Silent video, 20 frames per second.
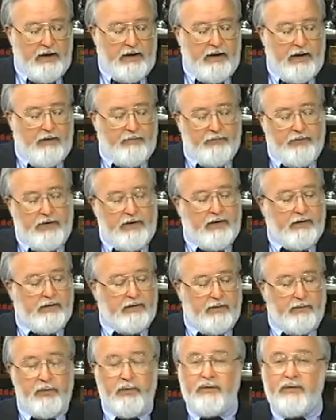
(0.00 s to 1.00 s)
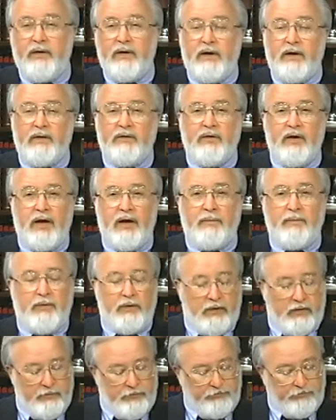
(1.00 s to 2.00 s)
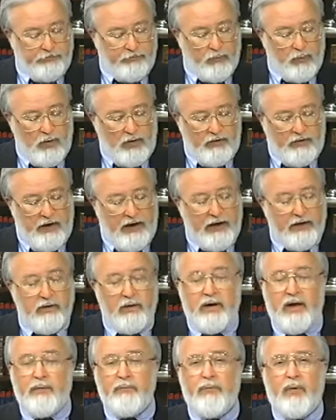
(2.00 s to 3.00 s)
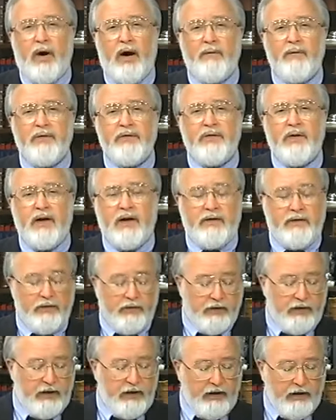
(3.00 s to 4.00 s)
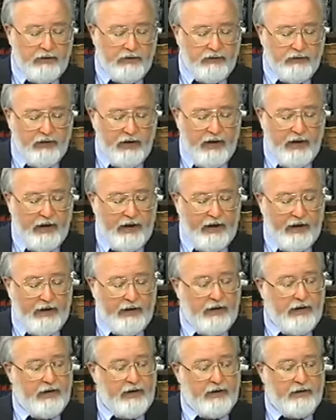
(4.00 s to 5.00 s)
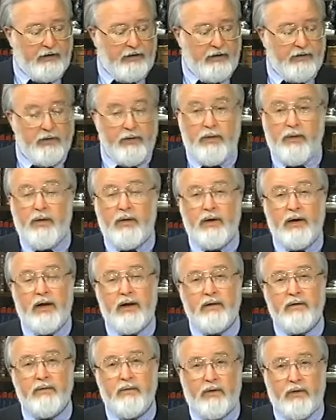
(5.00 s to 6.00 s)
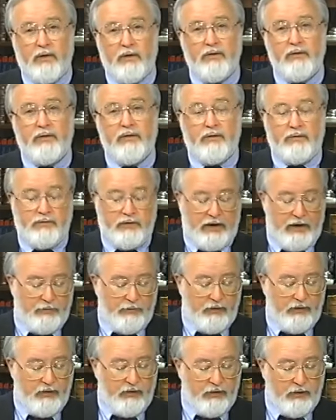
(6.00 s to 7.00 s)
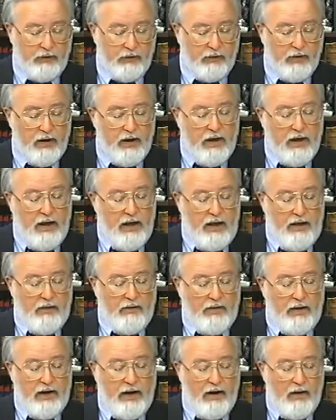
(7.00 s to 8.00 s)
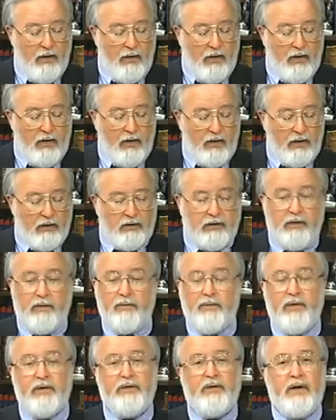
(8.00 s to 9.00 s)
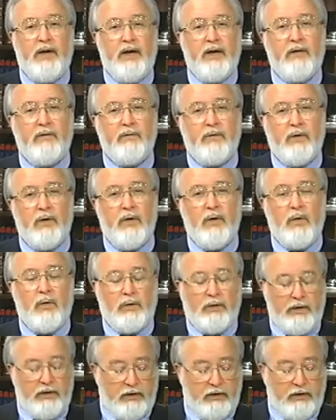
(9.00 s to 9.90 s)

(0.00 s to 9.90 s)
Now, in the preceding chapter, Daniel had prophesied to the king, saying in the 38th verse, chapter 2, thou art this head of gold.